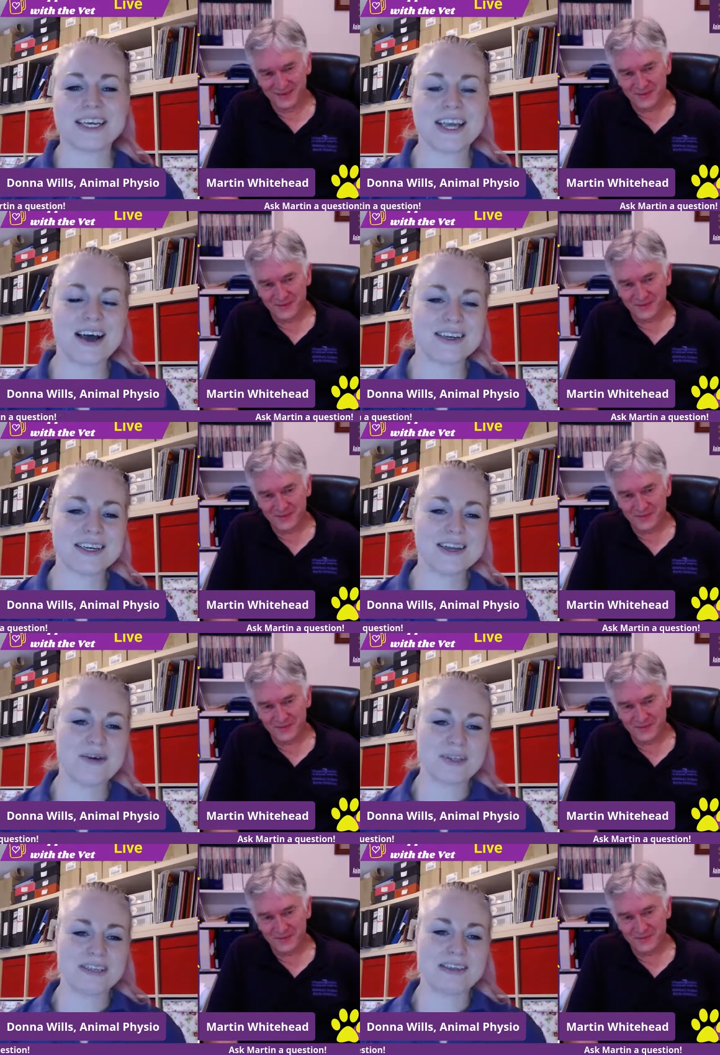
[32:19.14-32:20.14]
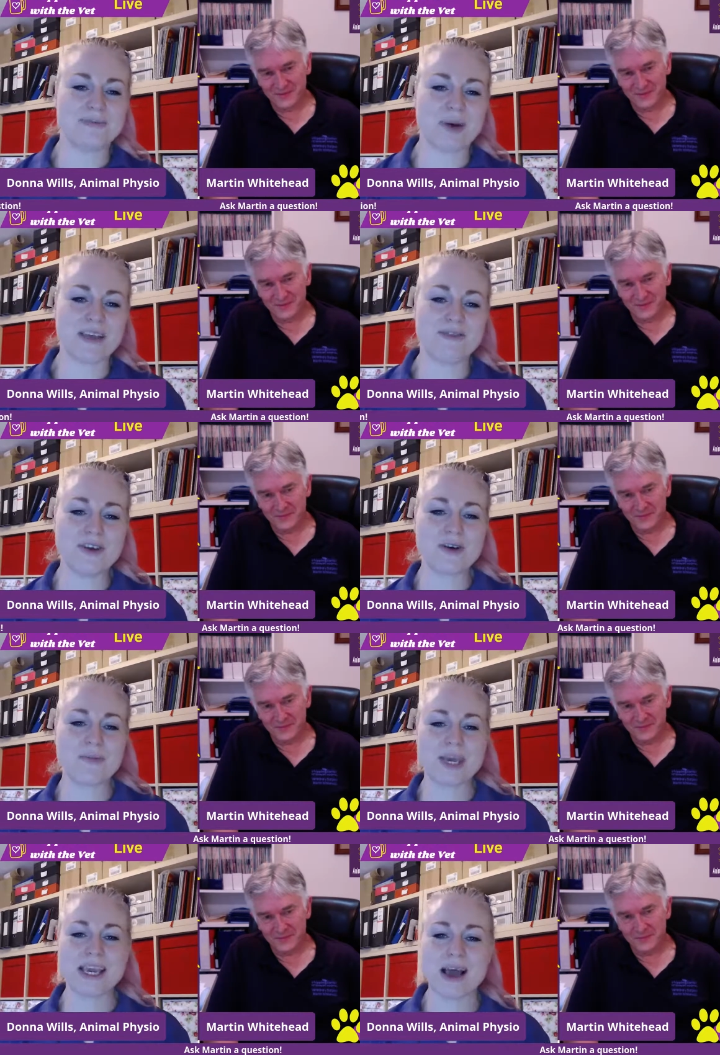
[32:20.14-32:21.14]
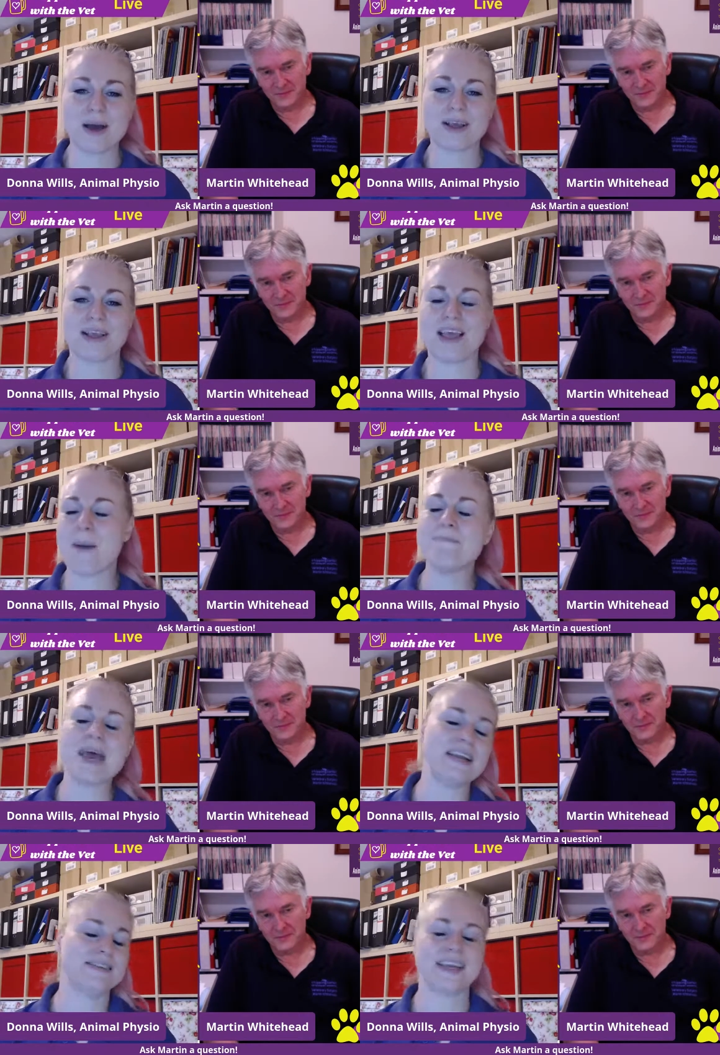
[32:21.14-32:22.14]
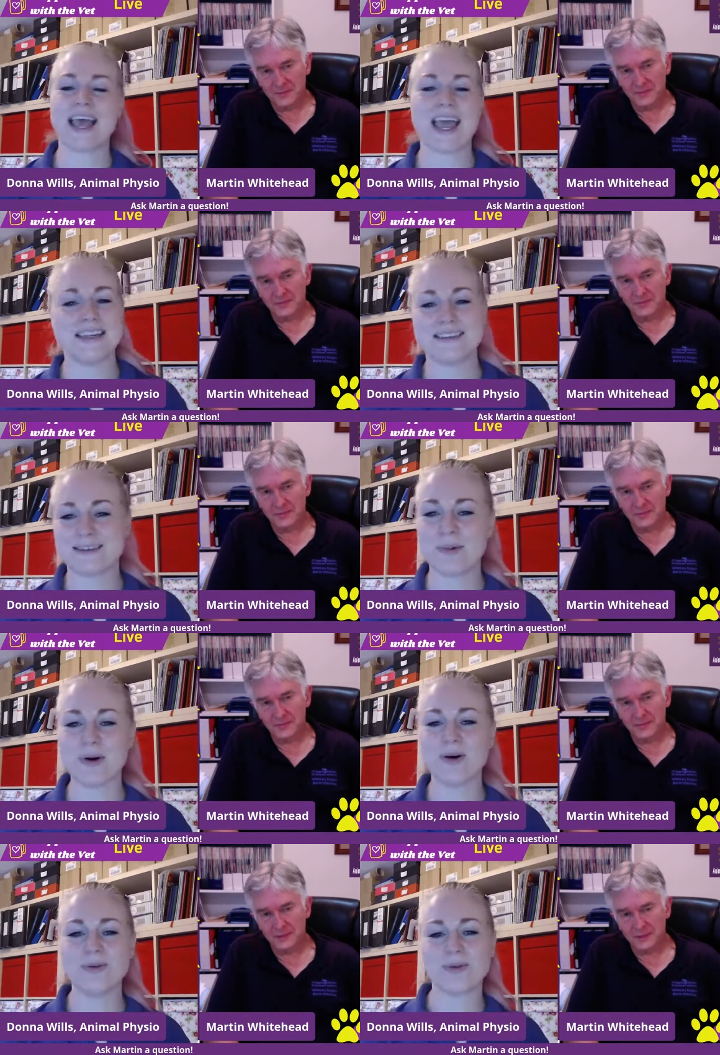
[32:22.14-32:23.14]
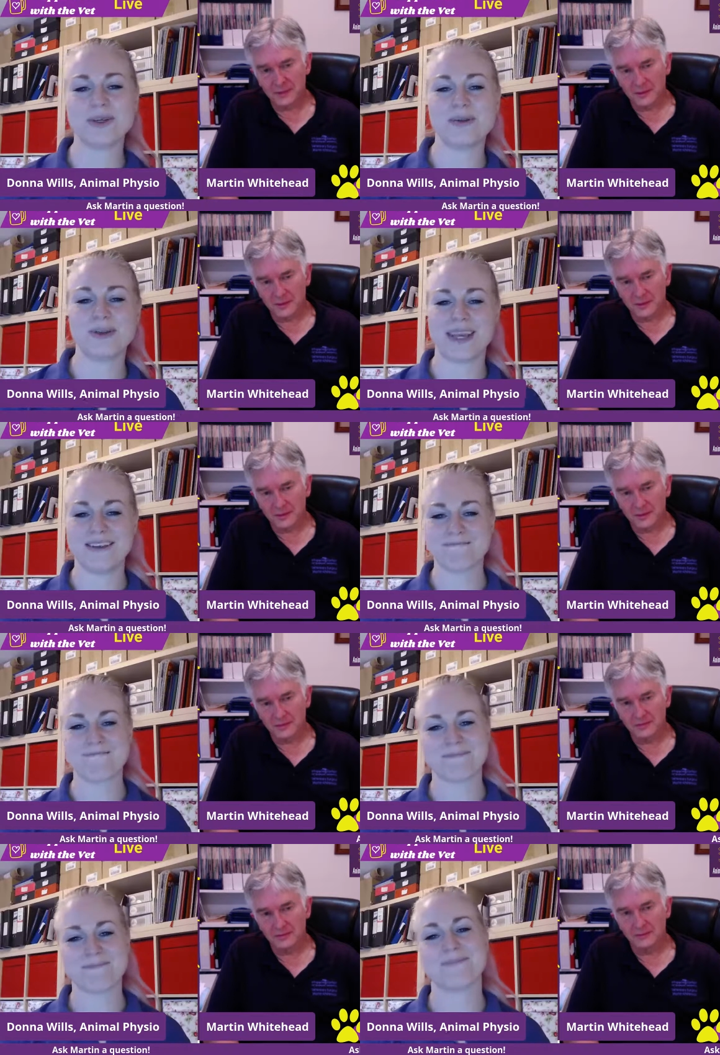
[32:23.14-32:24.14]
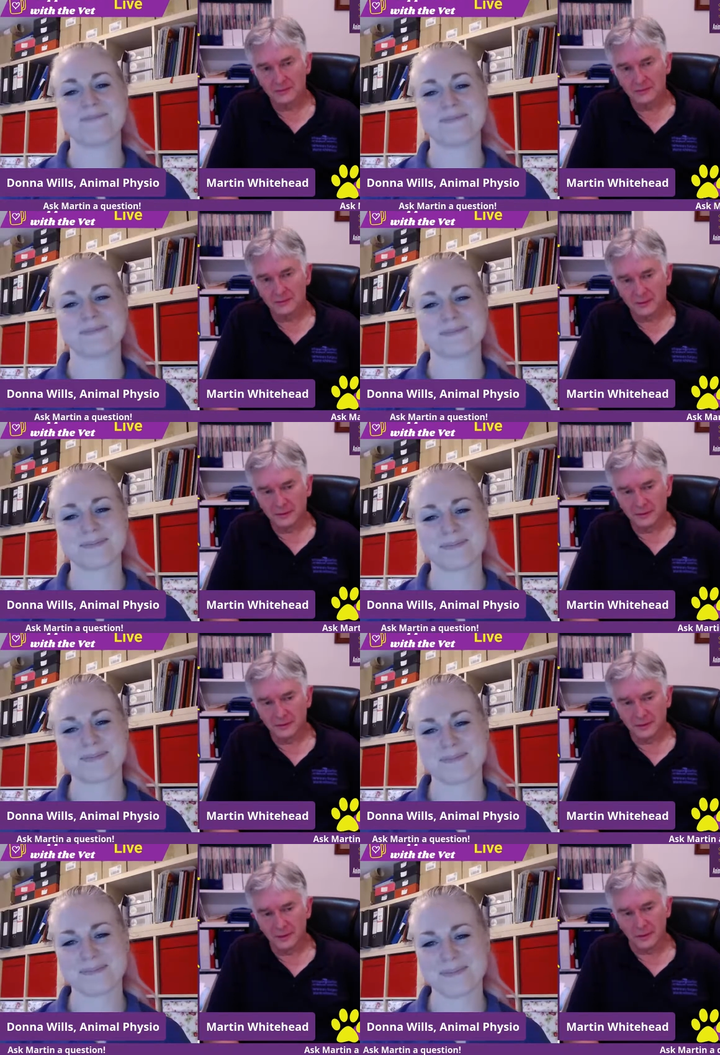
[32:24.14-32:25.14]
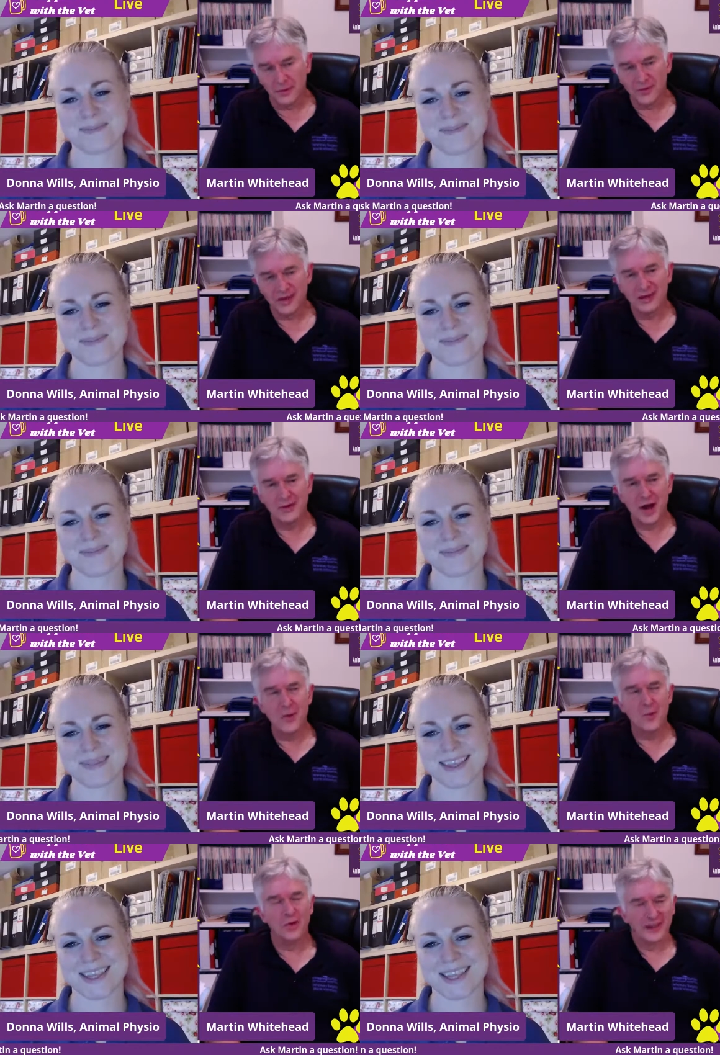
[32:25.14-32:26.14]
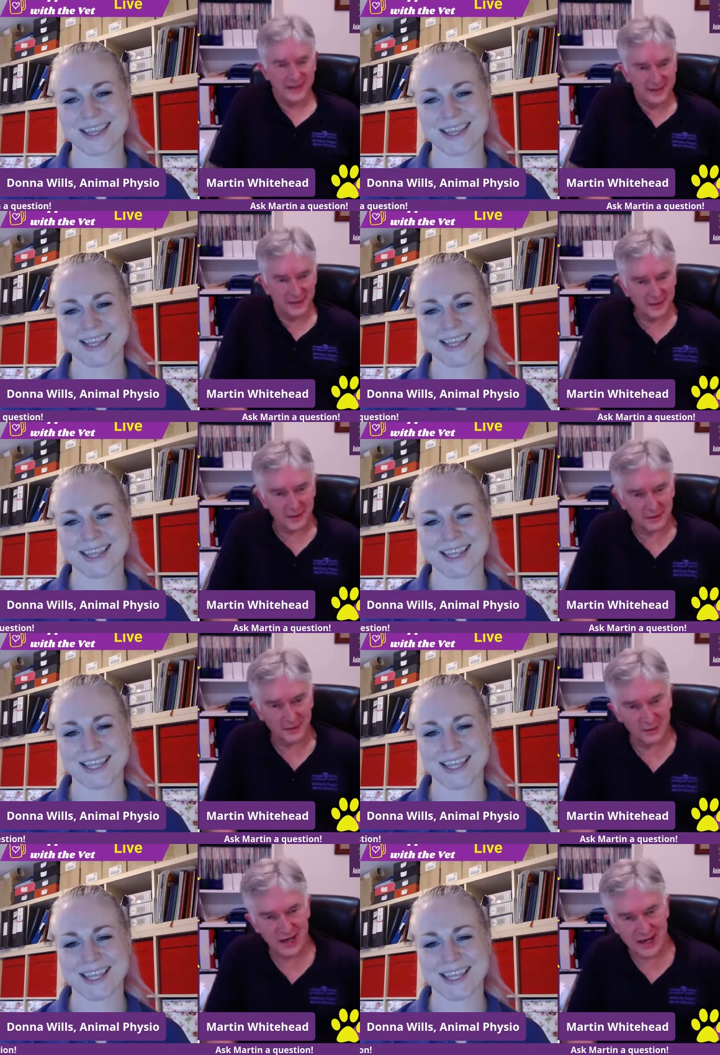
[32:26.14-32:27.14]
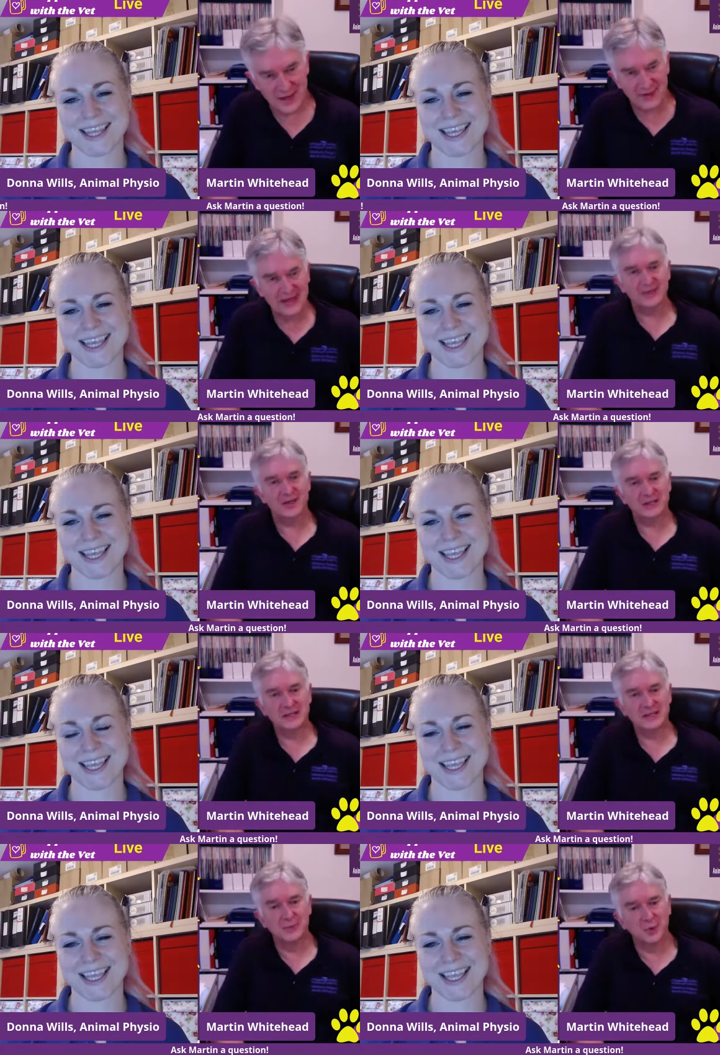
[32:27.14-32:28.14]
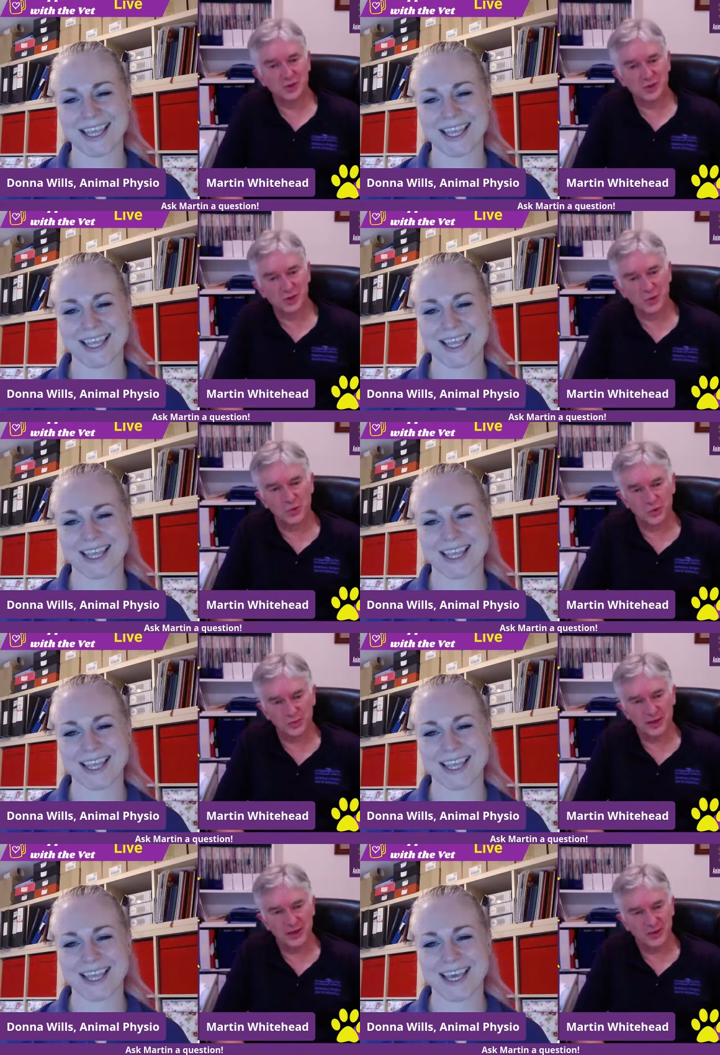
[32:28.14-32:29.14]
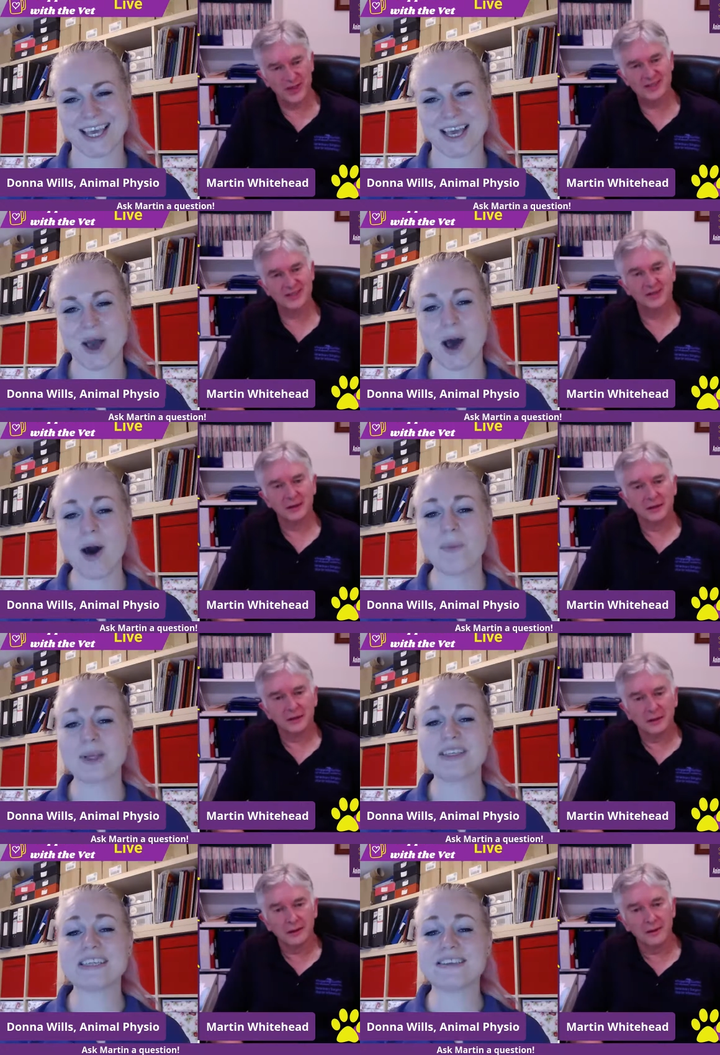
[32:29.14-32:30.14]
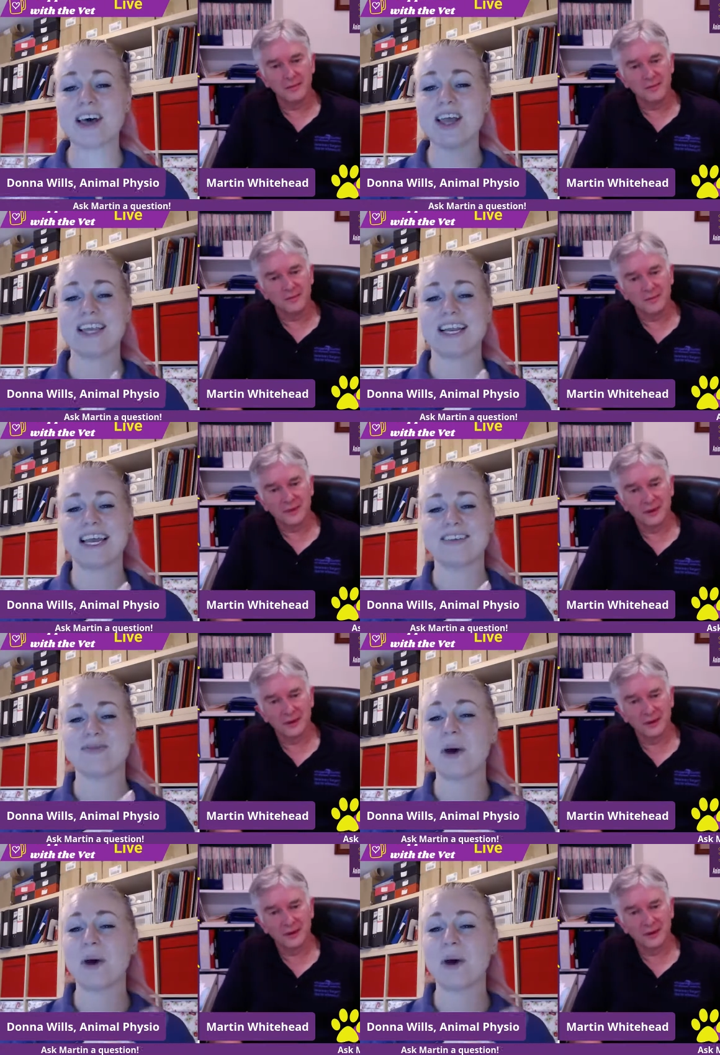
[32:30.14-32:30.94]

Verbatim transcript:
Speaker 1: I'm gonna I'm gonna know what this is. But if you could be amazing at any sport, what would it be?
Speaker 2: Oh, you think you know what it is? I don't really have any interest in sport at all, to be honest.
Speaker 1: Oh, but you did cycling,